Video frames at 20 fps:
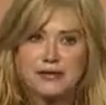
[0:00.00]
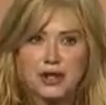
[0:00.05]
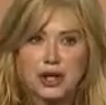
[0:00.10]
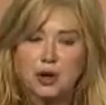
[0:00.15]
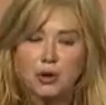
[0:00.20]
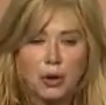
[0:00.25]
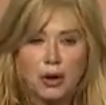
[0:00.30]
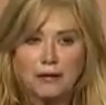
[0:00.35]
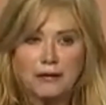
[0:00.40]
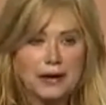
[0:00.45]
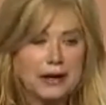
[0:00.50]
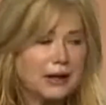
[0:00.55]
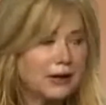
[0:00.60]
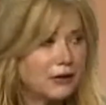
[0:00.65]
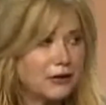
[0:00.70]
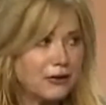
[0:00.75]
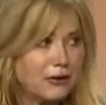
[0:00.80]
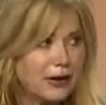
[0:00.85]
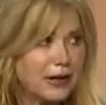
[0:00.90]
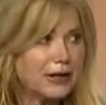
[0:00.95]
to go on the
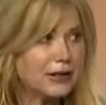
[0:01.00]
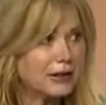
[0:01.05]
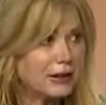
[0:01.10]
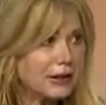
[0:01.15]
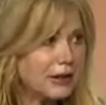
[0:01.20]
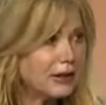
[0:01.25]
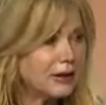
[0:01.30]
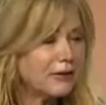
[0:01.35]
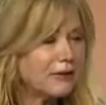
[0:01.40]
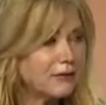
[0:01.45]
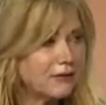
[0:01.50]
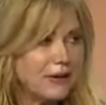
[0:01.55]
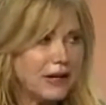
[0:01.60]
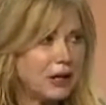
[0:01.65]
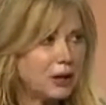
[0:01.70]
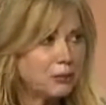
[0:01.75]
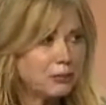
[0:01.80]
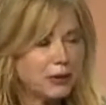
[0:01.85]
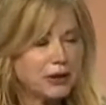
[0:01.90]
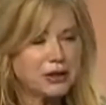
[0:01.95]
internet and get a
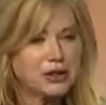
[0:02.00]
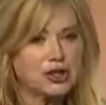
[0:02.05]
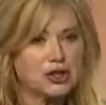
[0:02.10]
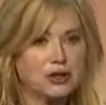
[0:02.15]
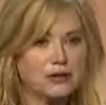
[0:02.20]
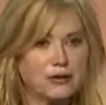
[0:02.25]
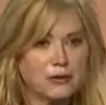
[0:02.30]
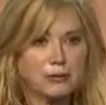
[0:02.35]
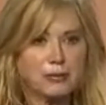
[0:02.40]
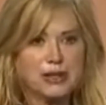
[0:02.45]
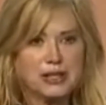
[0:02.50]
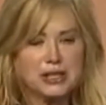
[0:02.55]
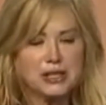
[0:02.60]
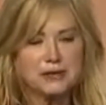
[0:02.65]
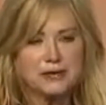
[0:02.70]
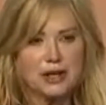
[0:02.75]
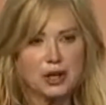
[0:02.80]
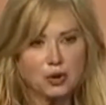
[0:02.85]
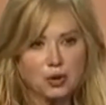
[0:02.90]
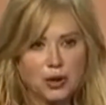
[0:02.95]
fake picture of a piece
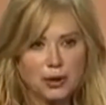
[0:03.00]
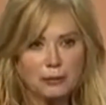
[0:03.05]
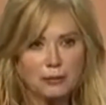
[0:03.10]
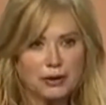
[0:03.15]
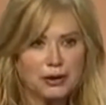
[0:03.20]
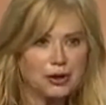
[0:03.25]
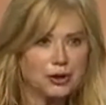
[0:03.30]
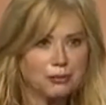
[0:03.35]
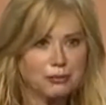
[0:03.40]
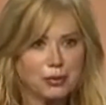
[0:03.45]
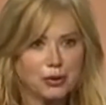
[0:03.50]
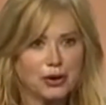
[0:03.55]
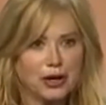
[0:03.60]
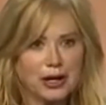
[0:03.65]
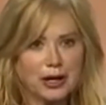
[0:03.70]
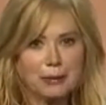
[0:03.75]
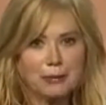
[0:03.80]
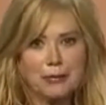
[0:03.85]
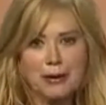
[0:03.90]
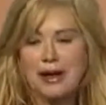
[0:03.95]
of equipment to put
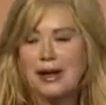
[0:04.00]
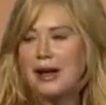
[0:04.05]
up.